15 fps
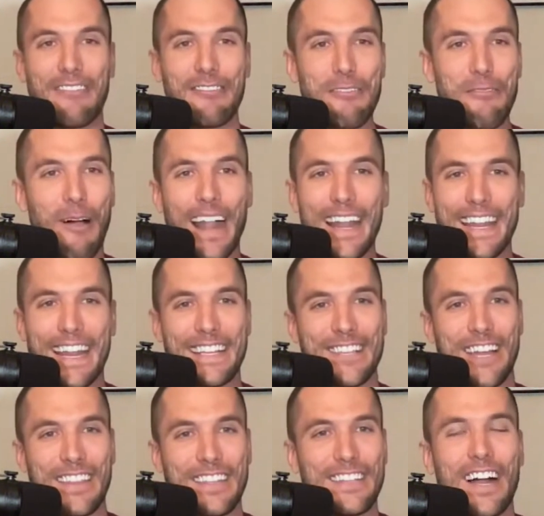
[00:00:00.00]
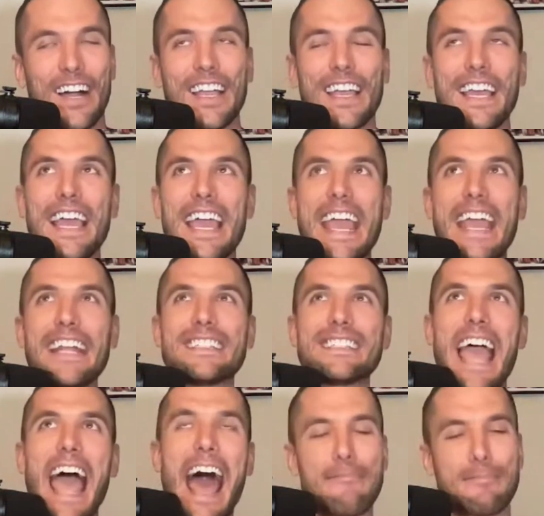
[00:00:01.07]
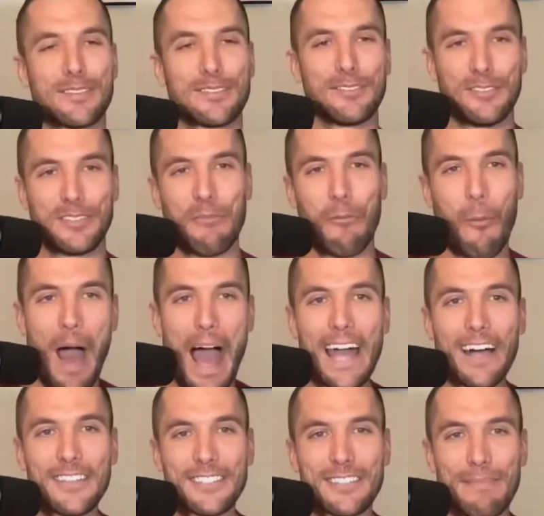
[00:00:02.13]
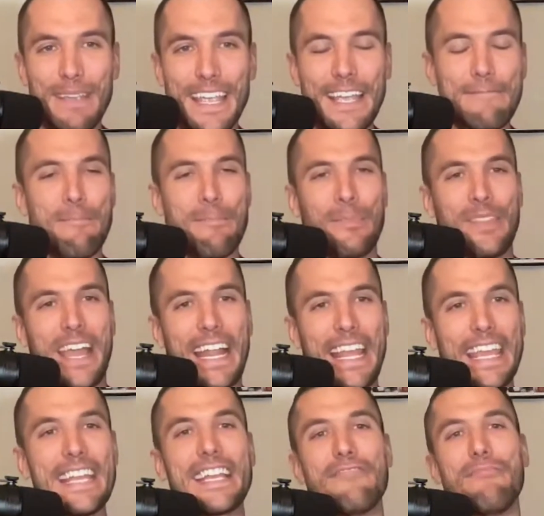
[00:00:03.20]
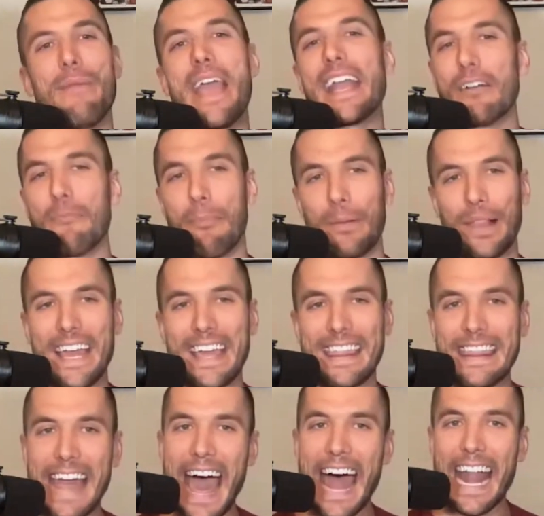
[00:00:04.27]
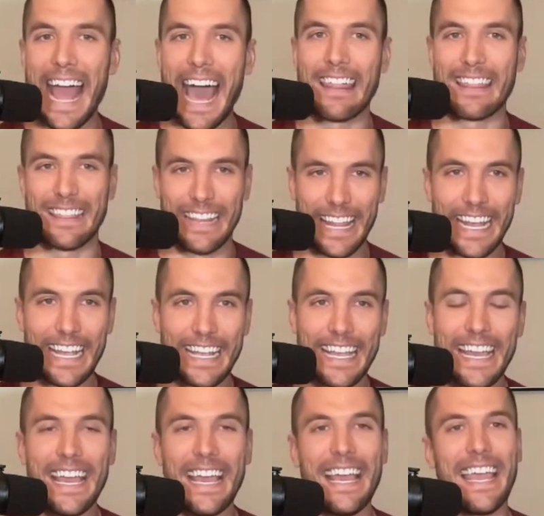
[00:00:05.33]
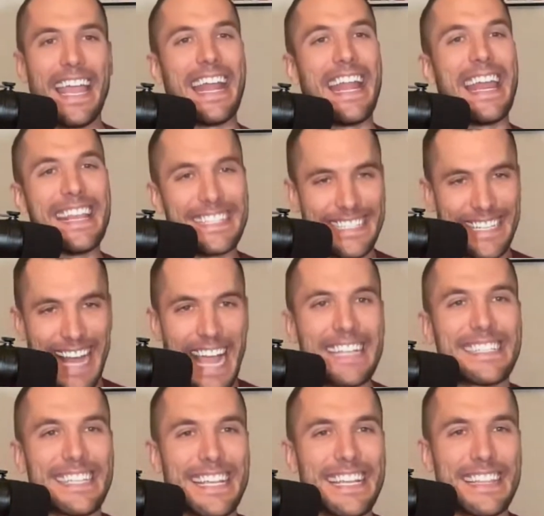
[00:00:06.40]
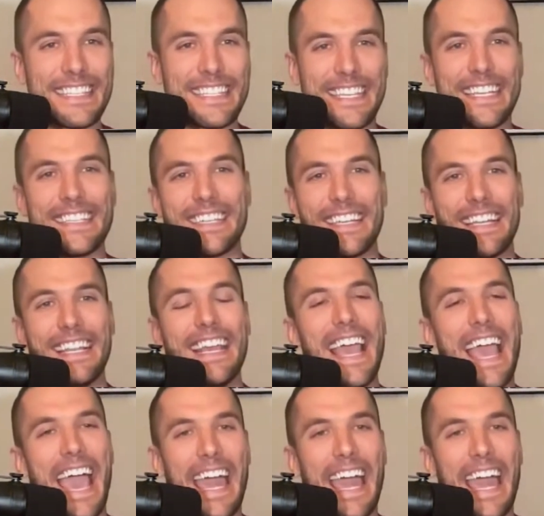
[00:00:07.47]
And I rewind and I saw the dunk. It's absolutely wild to me that he can make a play that athletic in his 19th season